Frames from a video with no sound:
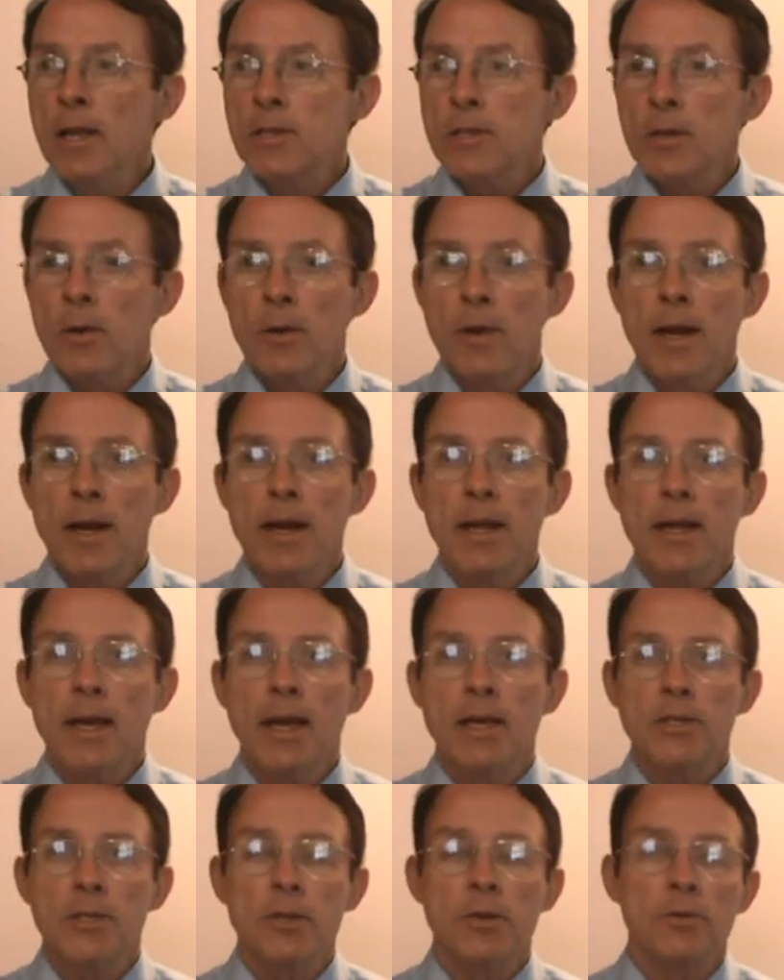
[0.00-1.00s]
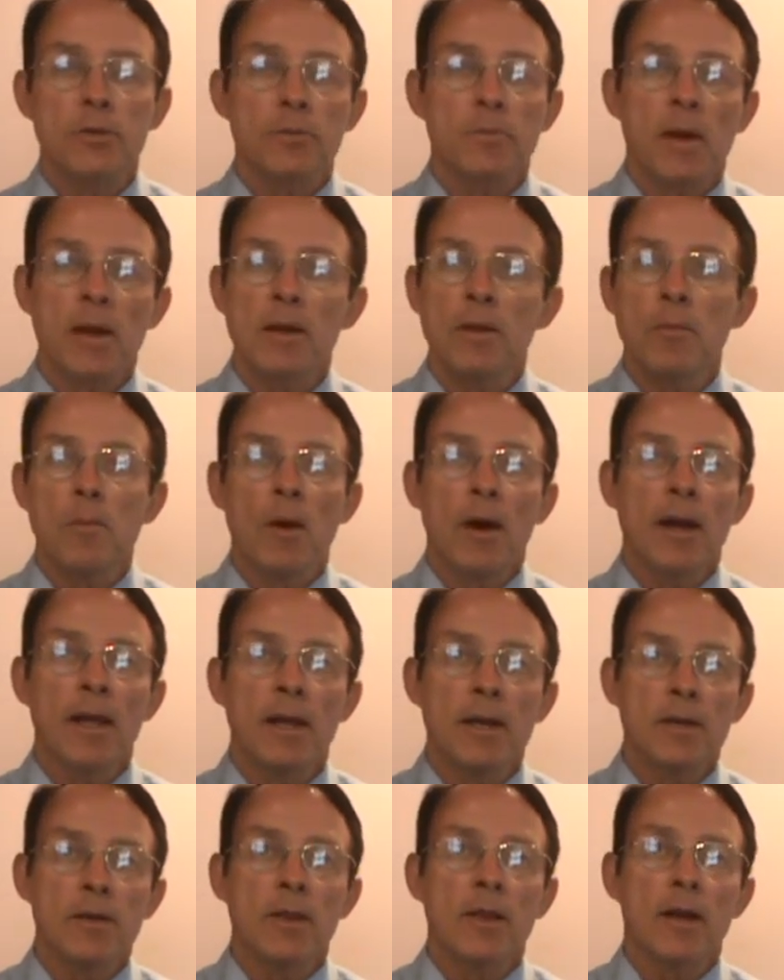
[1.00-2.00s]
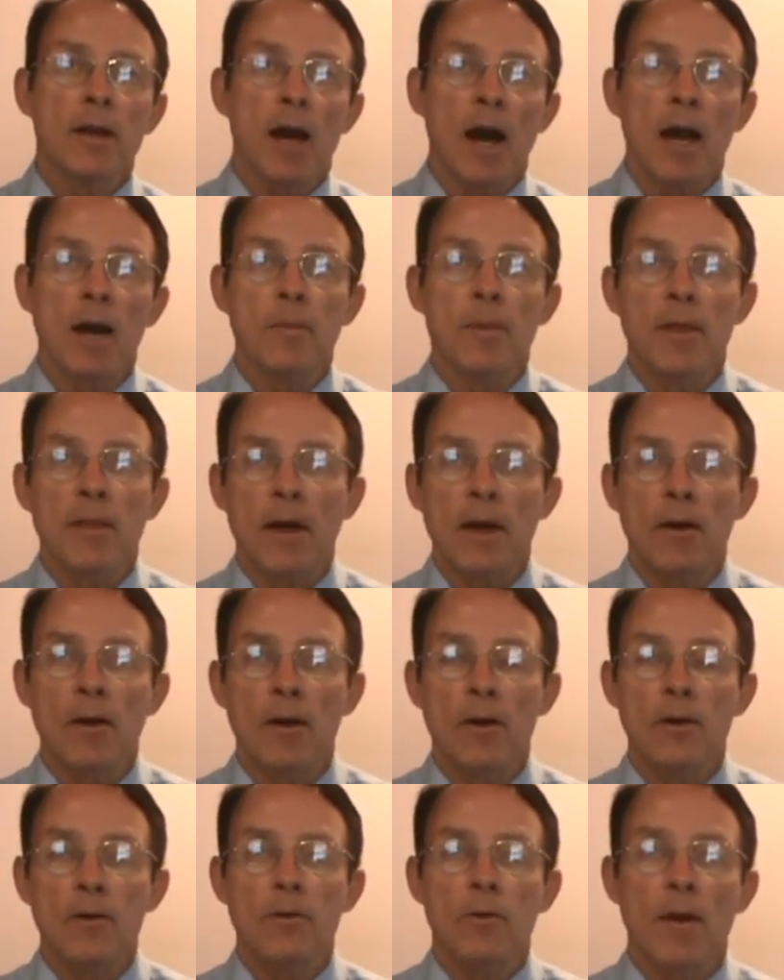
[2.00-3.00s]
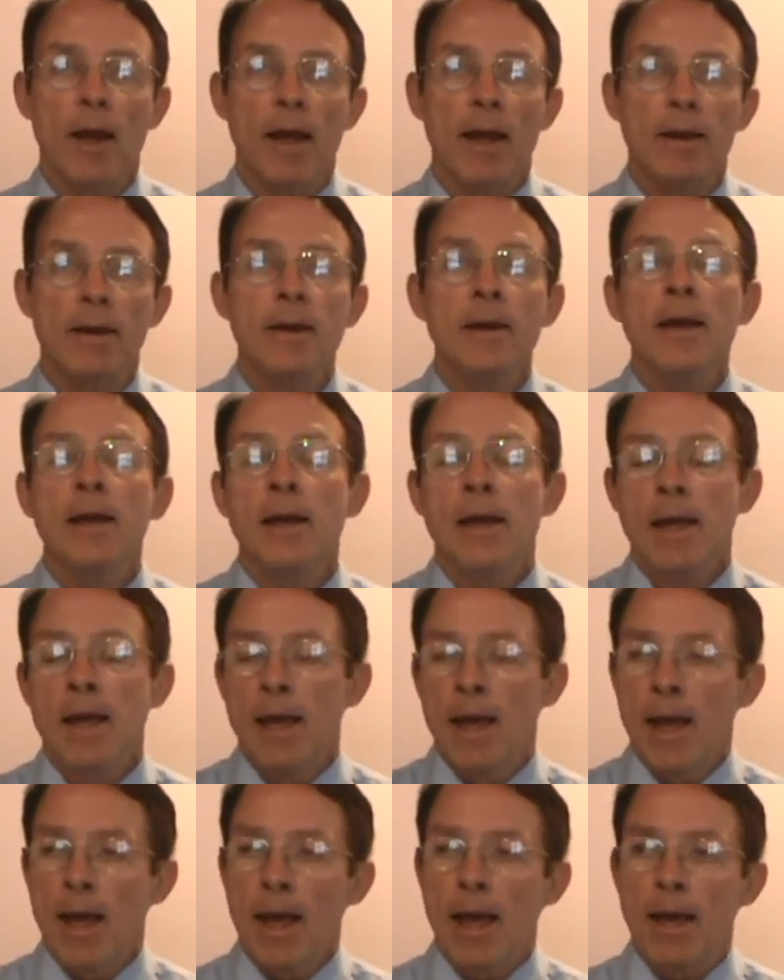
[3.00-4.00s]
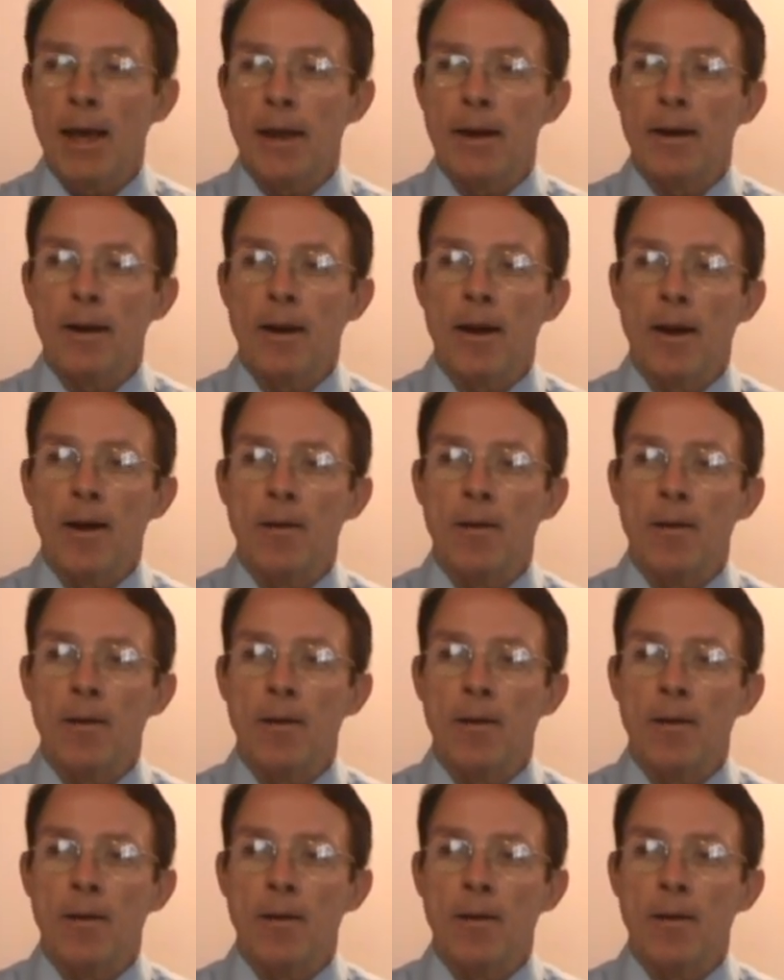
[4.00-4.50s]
So in any case, you spend the money into the economy, that 100 grand, and